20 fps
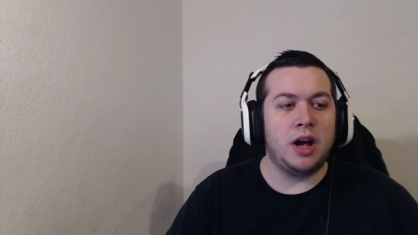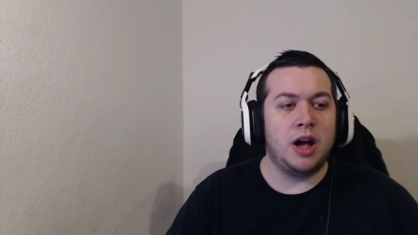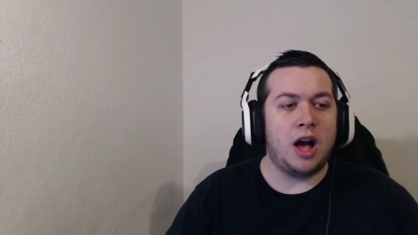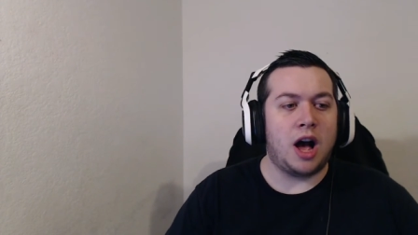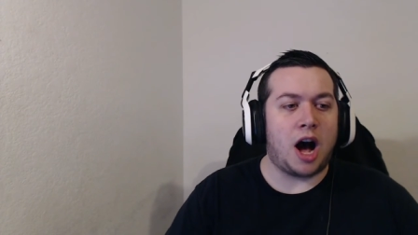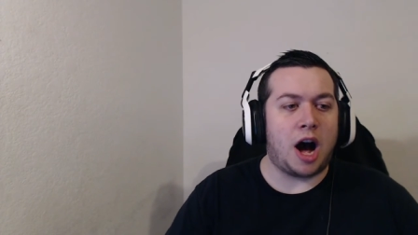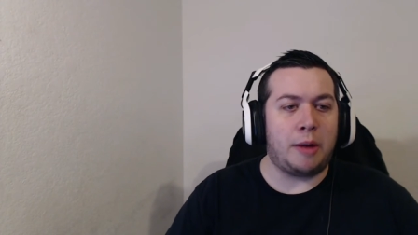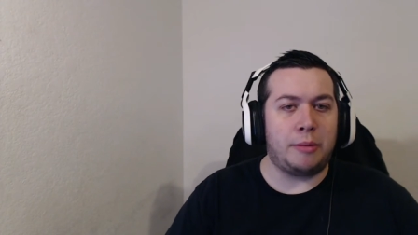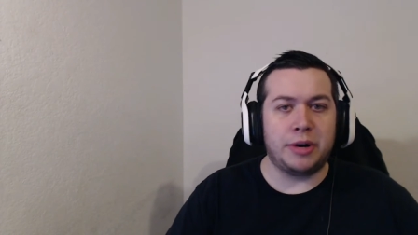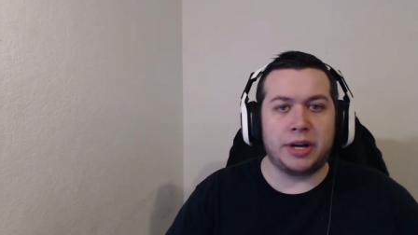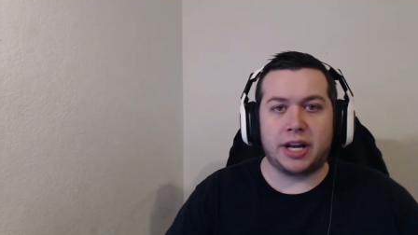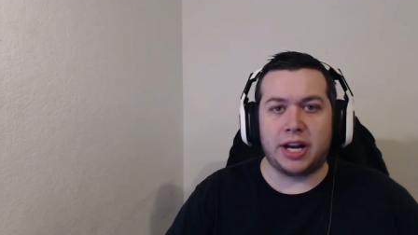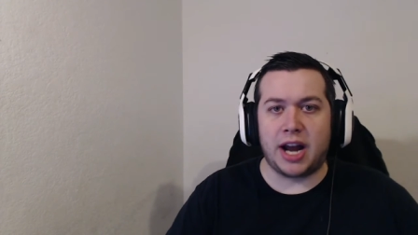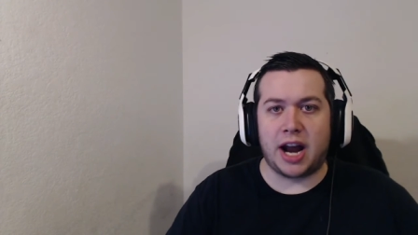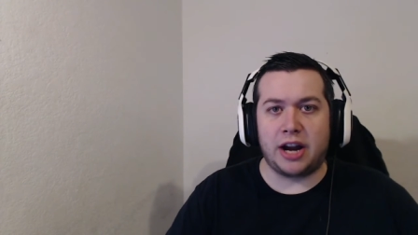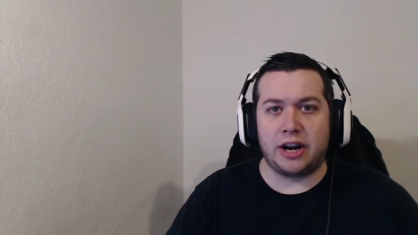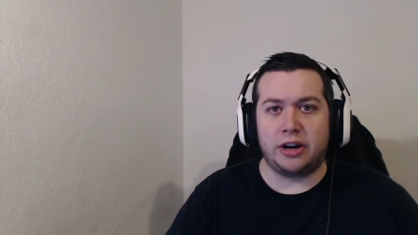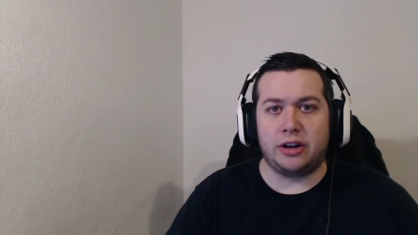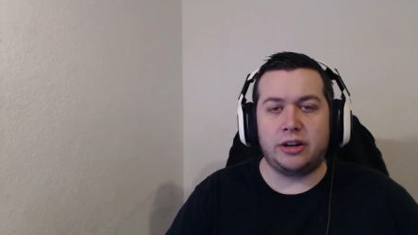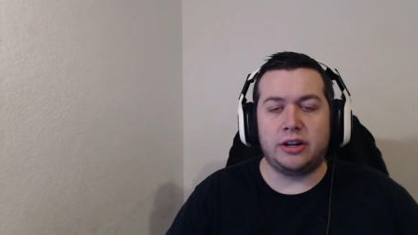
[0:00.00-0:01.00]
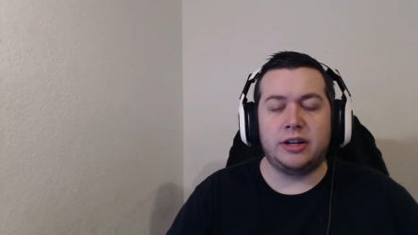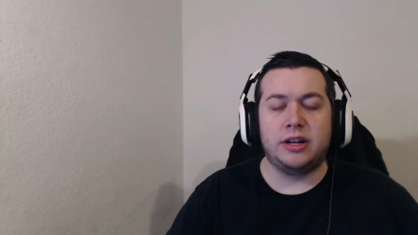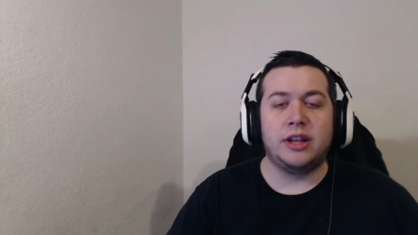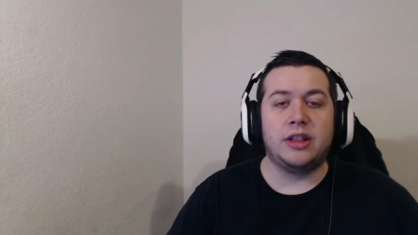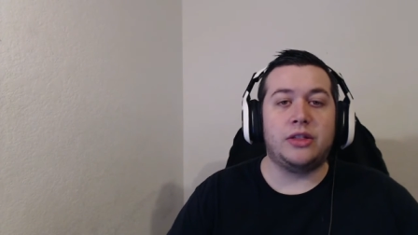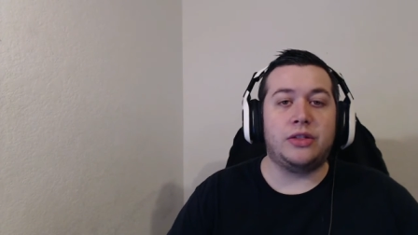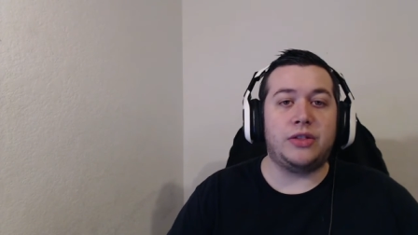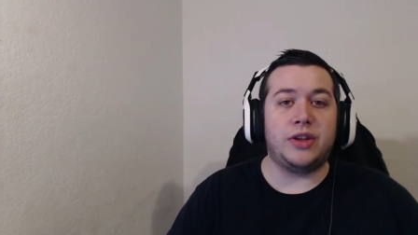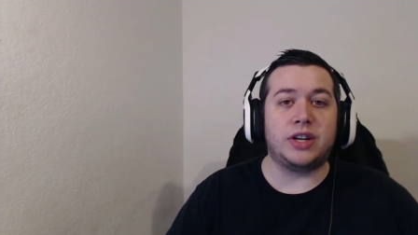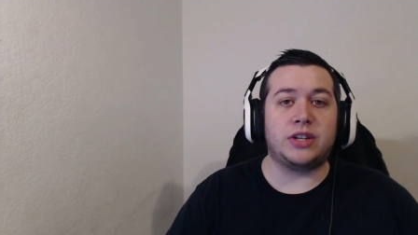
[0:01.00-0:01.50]
I'm going to get out of here.
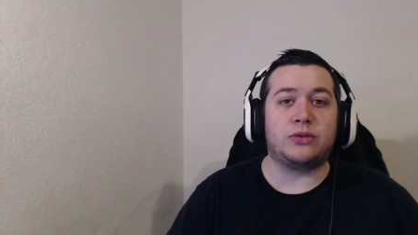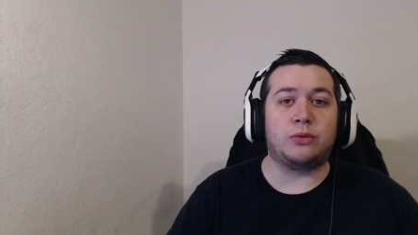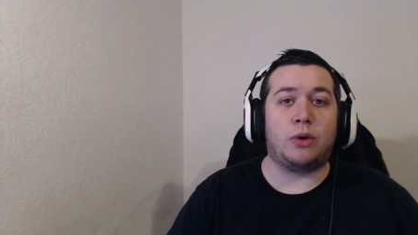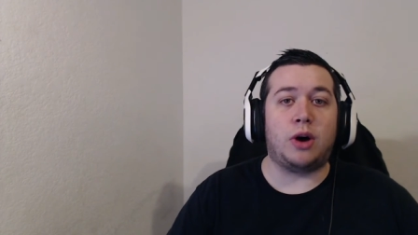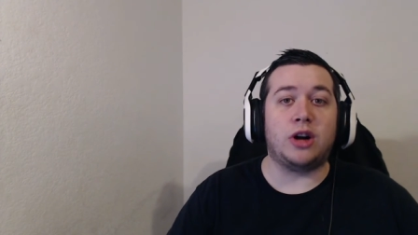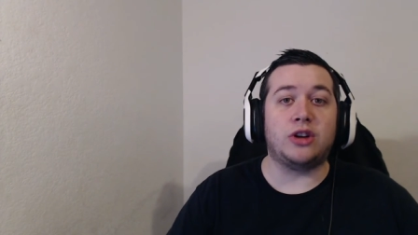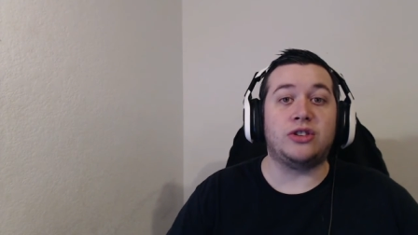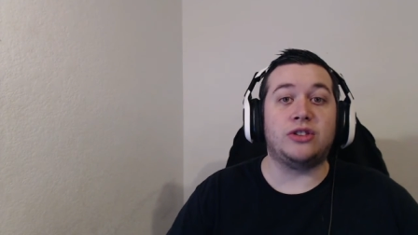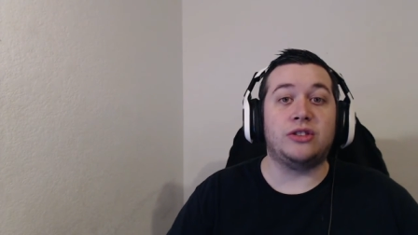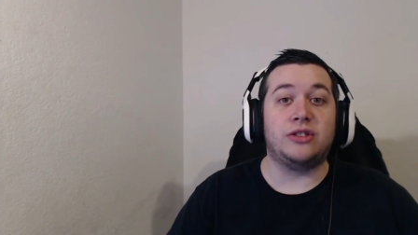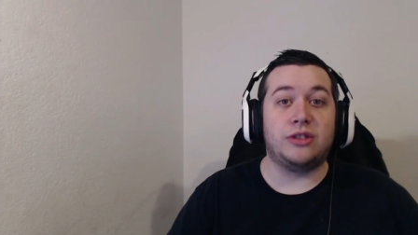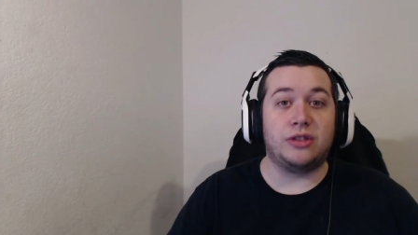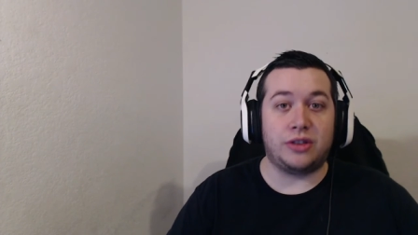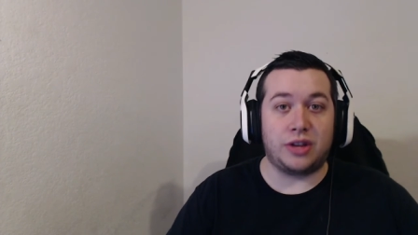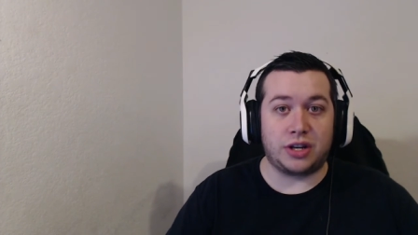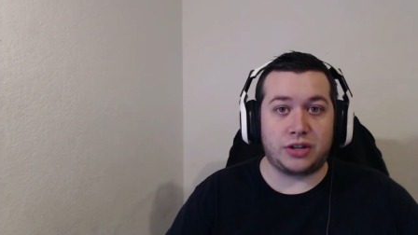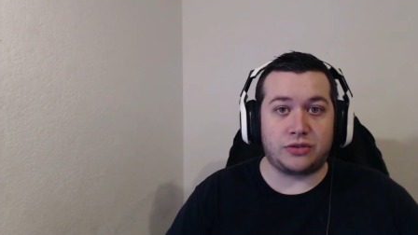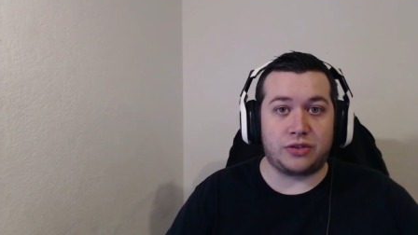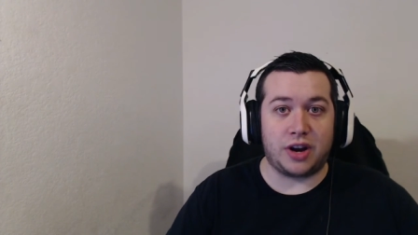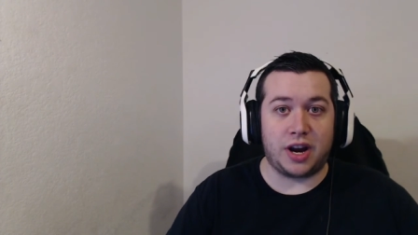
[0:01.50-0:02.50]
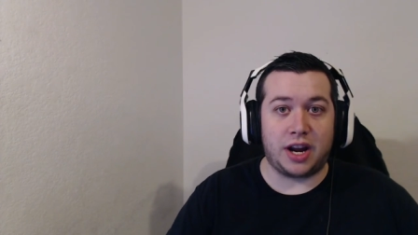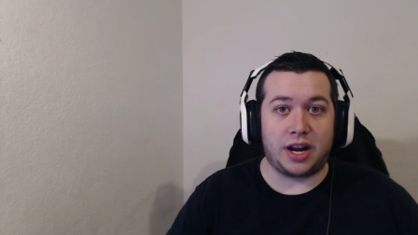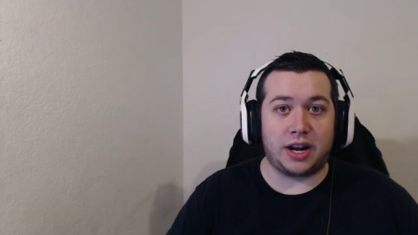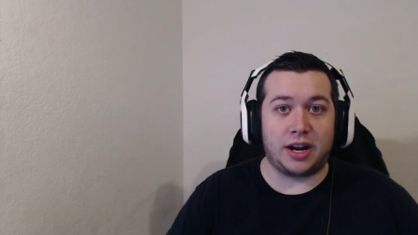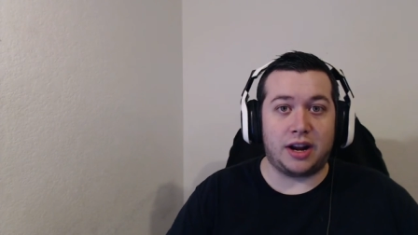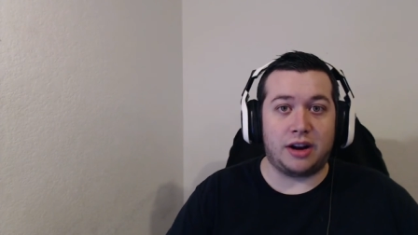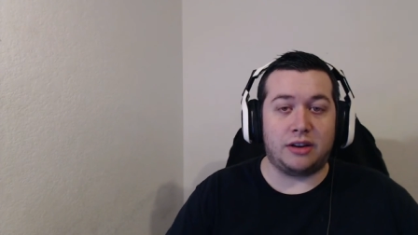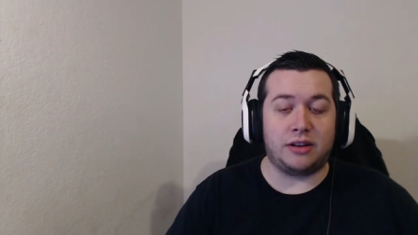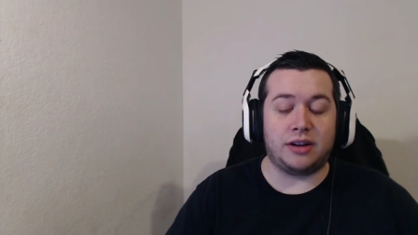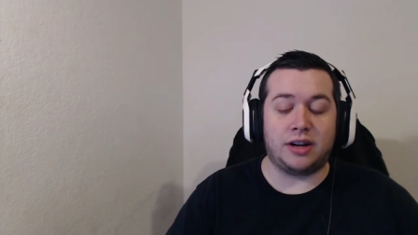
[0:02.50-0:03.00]
Thanks for watching. Thanks for hanging
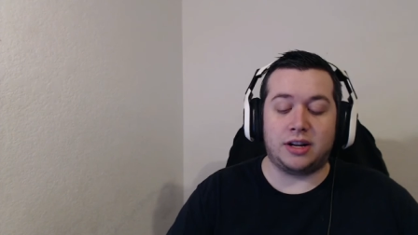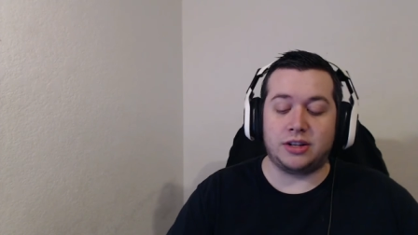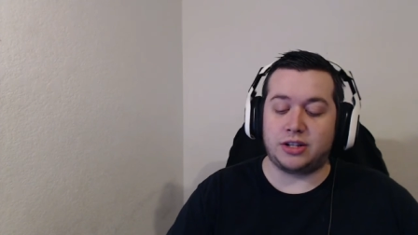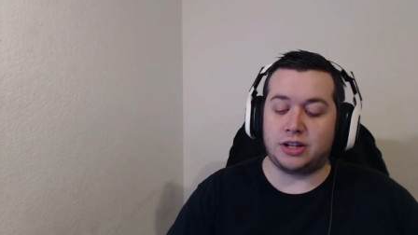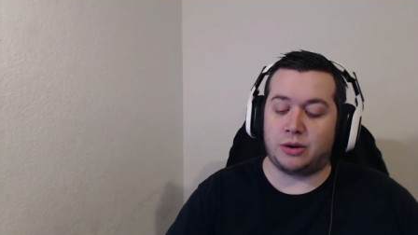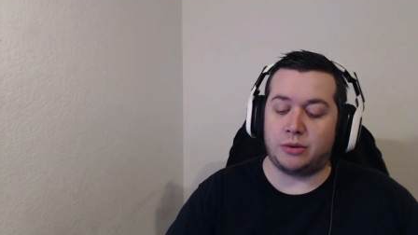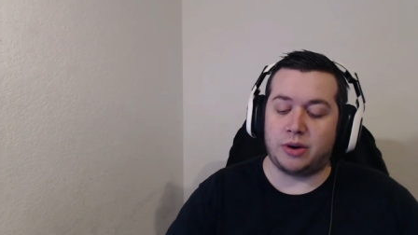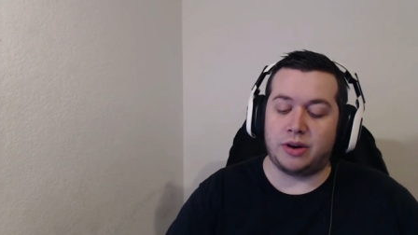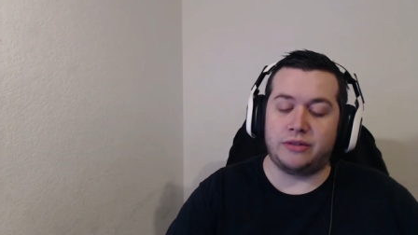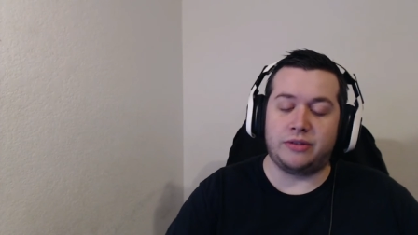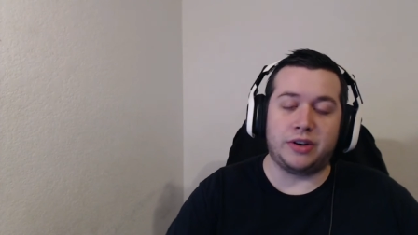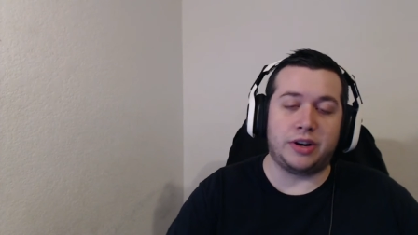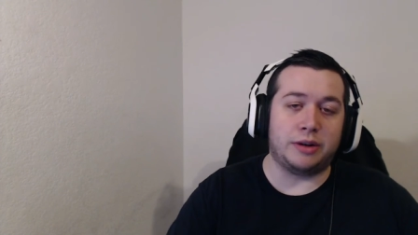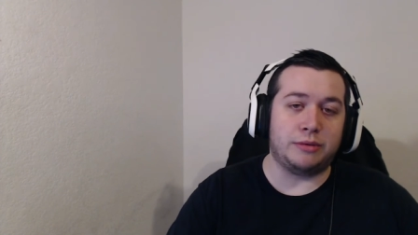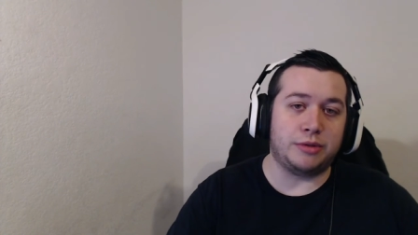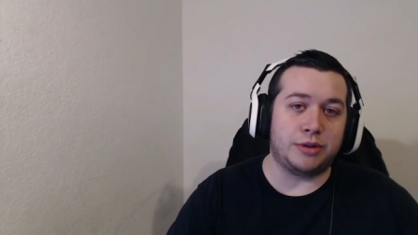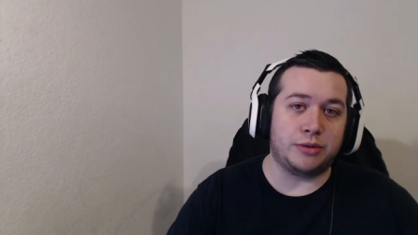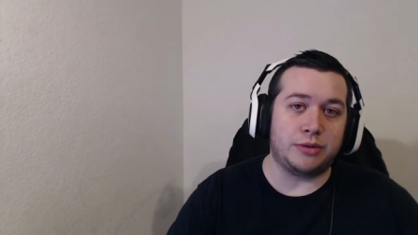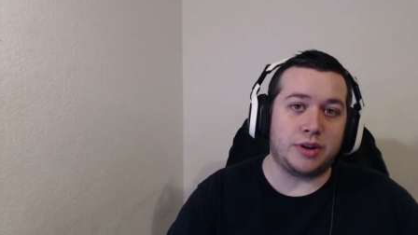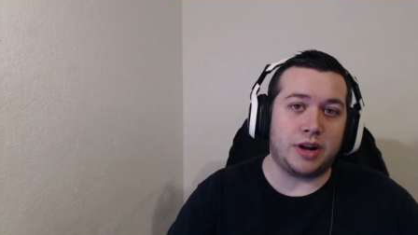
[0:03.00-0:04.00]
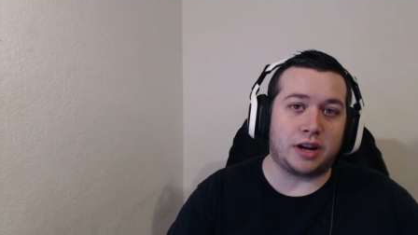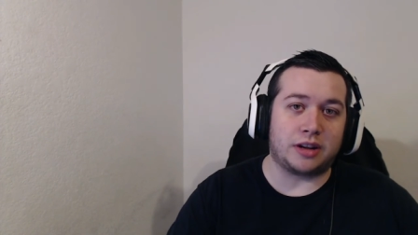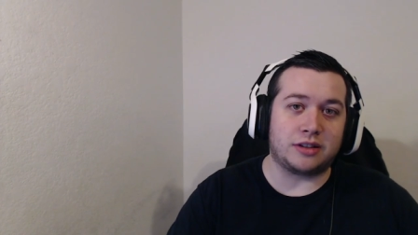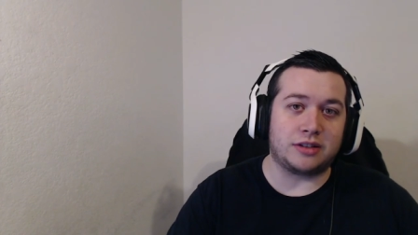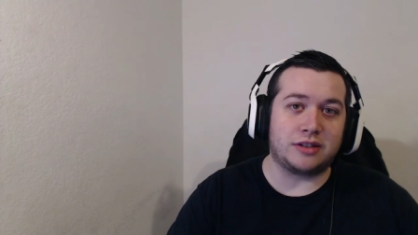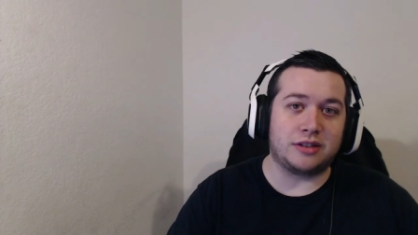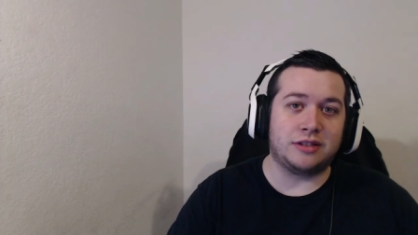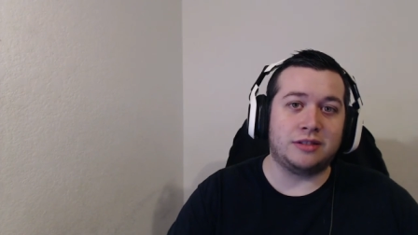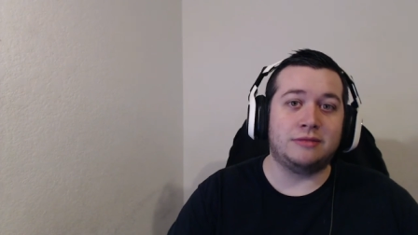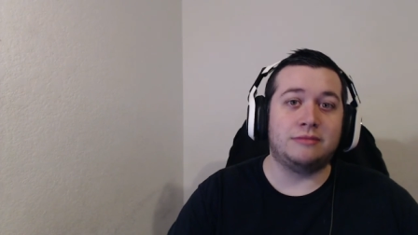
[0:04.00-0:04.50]
out. I'll see you on whatever video I'm doing next.
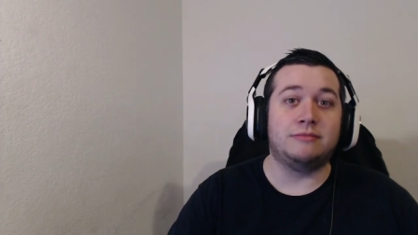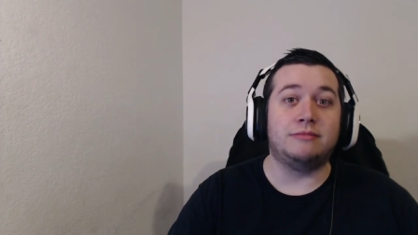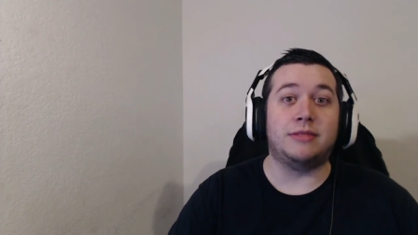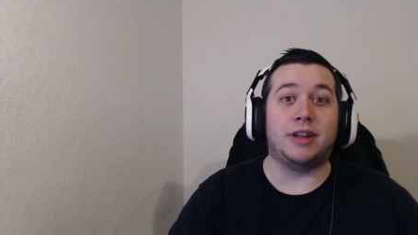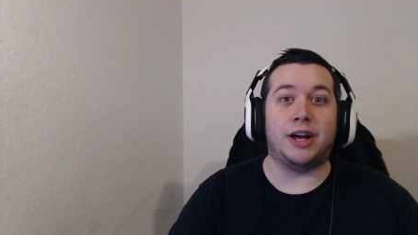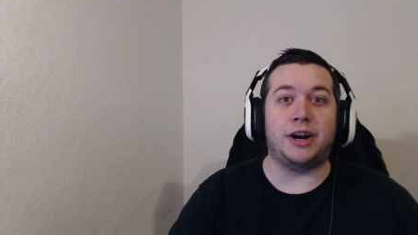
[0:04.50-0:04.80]
Later.